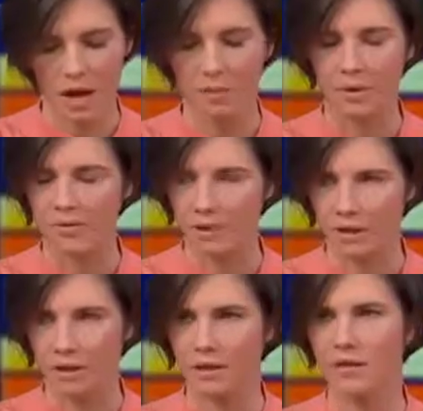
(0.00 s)
I'm going to
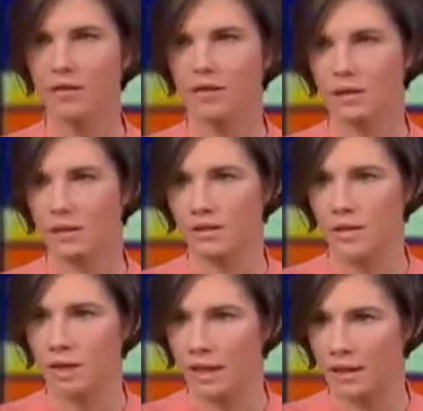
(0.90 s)
fight this until the
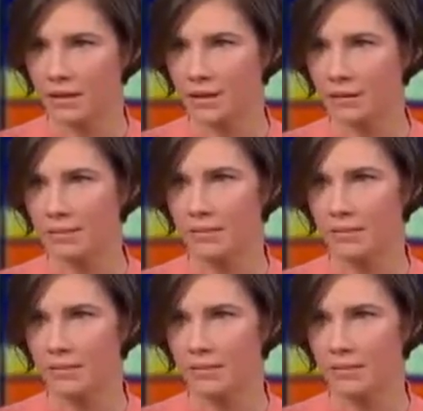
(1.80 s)
very end.